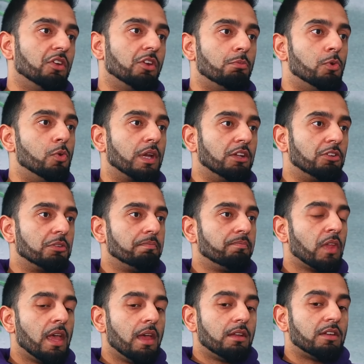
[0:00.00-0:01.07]
on a mortgage.
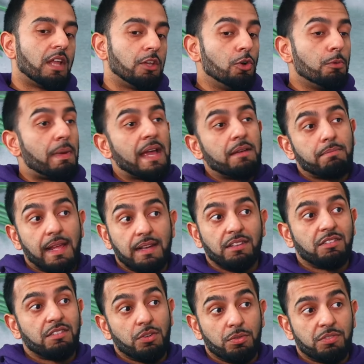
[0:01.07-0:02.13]
Now, your bank
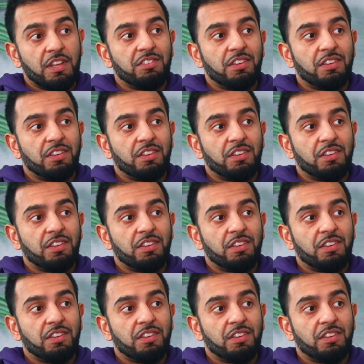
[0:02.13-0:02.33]
balance still says